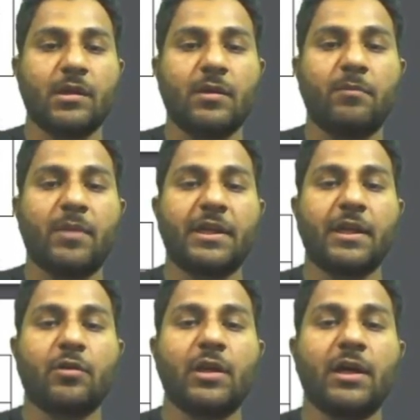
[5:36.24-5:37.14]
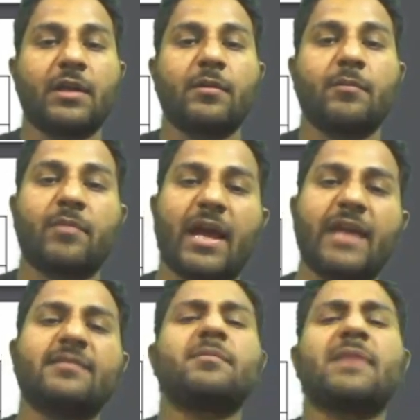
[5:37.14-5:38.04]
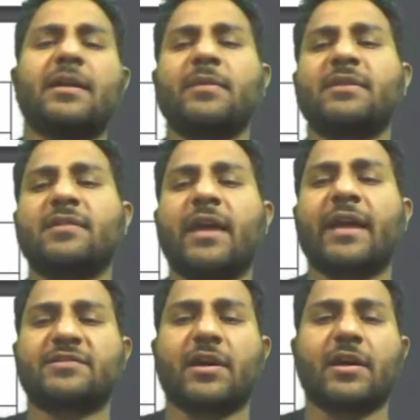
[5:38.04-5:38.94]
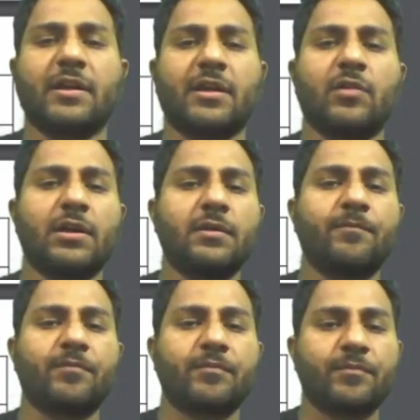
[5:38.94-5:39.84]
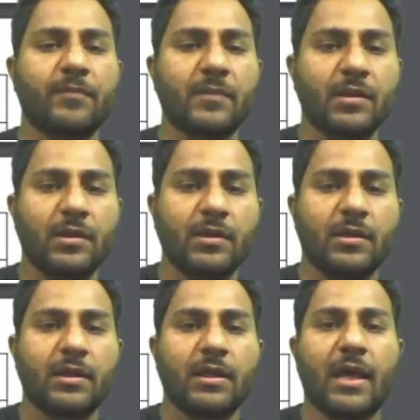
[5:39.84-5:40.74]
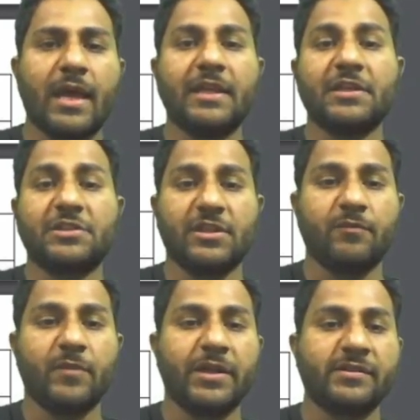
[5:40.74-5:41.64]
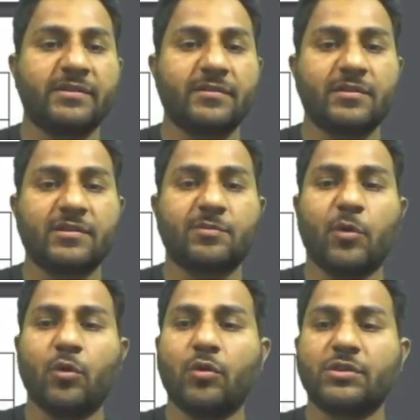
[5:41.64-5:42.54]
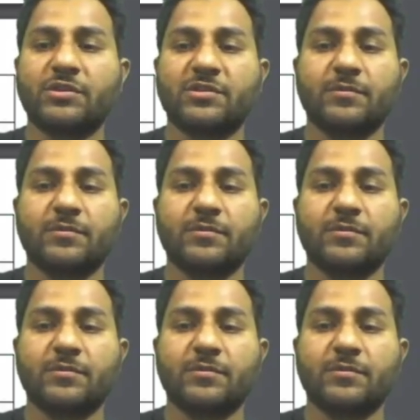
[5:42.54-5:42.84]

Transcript: Particular prize, that means extracurricular, any achievements, sports.